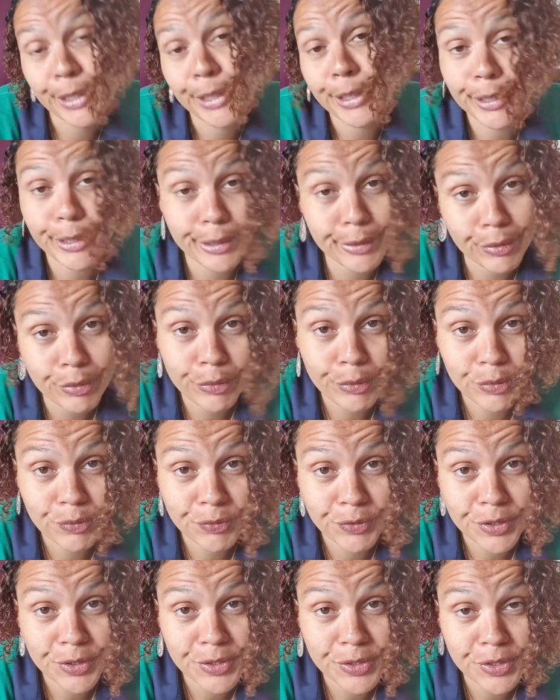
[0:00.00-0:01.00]
Not good
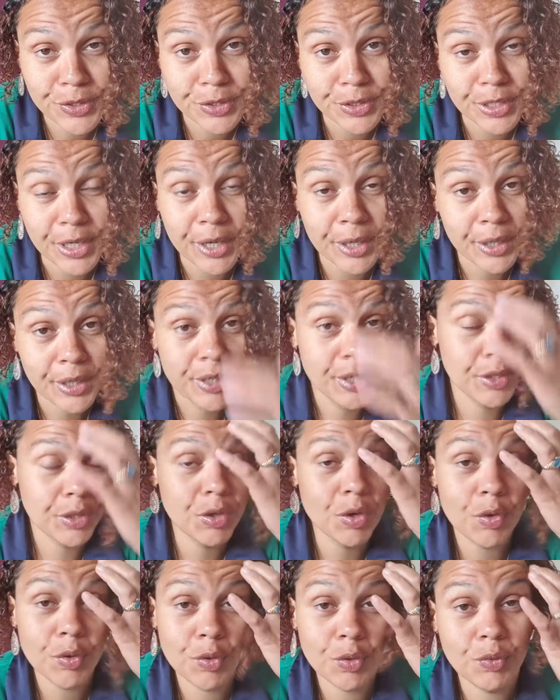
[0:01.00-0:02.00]
for your sister,
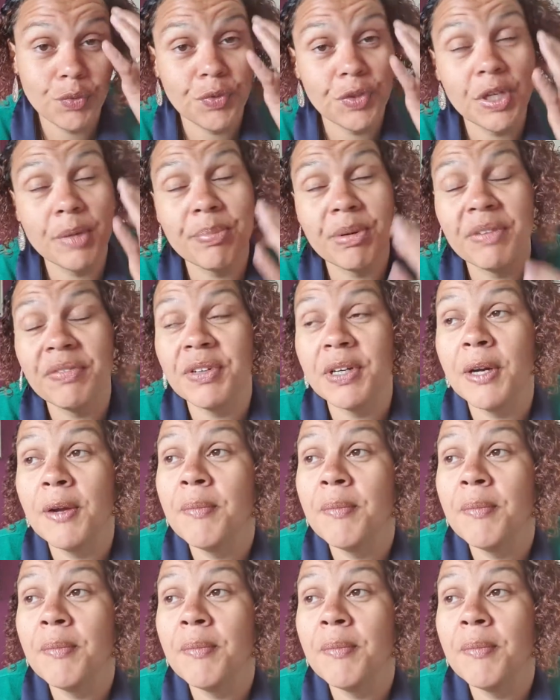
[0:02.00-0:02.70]
not good for your brother.